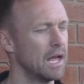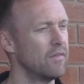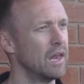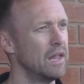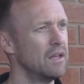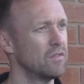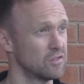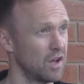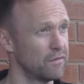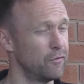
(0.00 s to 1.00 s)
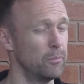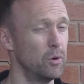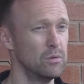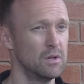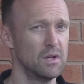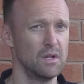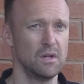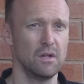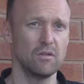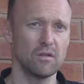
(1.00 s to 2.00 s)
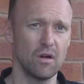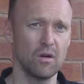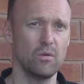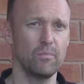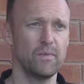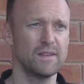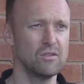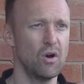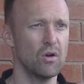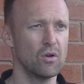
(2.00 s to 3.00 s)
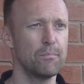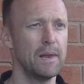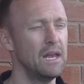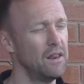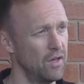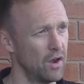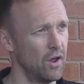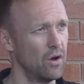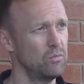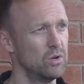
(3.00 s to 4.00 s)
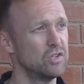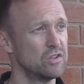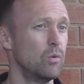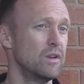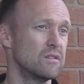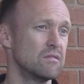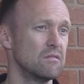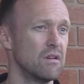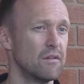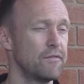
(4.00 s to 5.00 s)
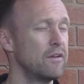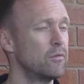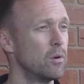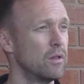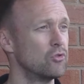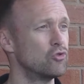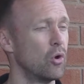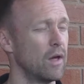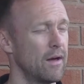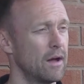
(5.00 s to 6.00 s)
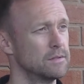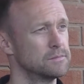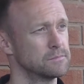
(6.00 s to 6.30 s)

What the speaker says: play in their league and the style of football. So, it's not completely the unknown, which is always favourable in a draw like that.